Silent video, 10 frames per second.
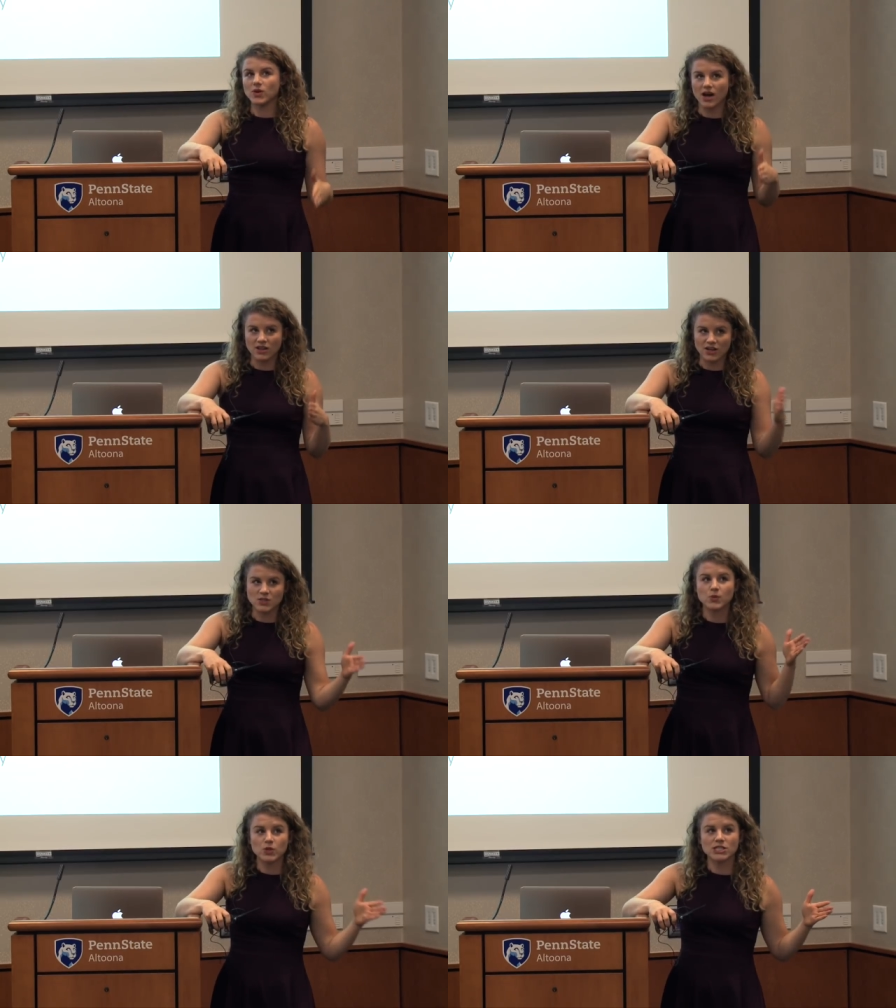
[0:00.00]
a
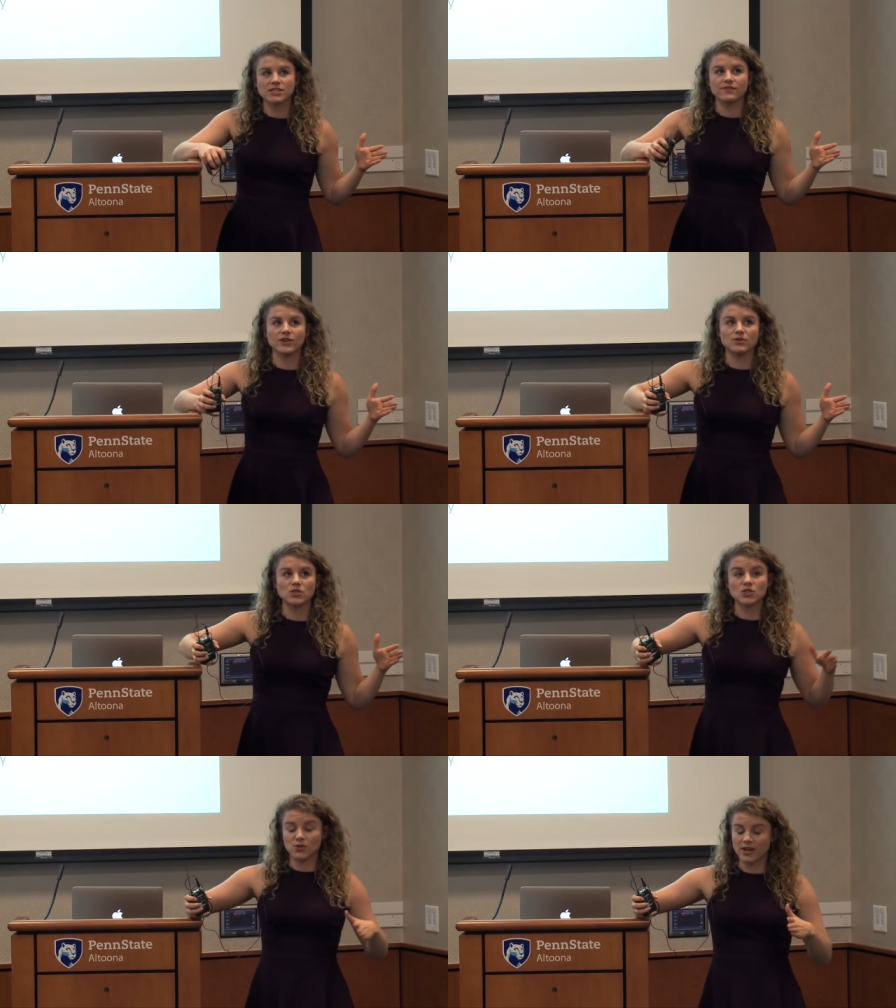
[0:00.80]
large portion of those
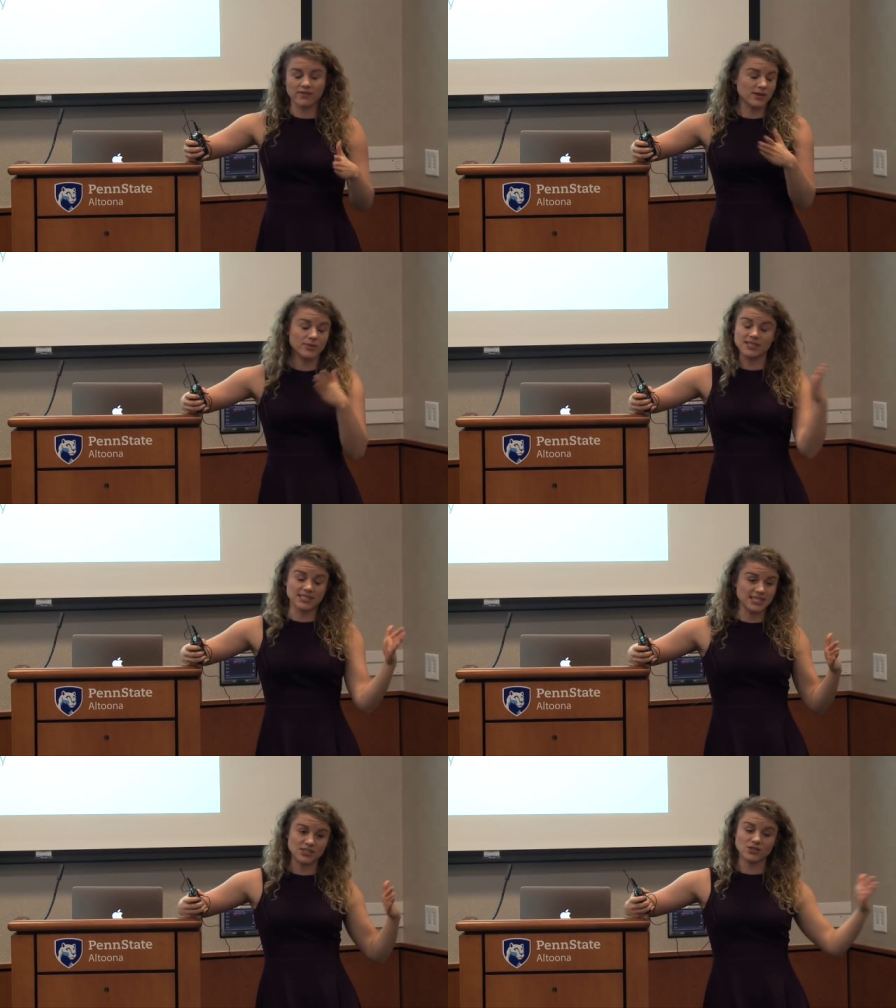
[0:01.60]
don't have the
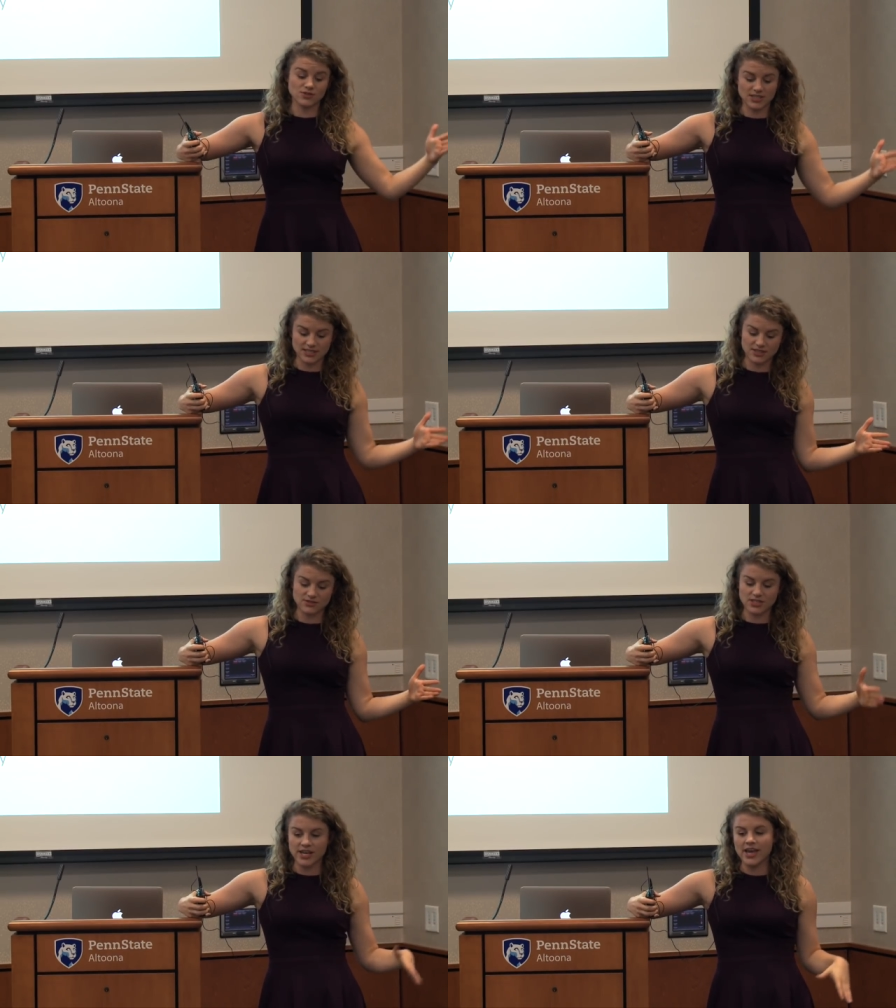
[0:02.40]
ability to use ketones.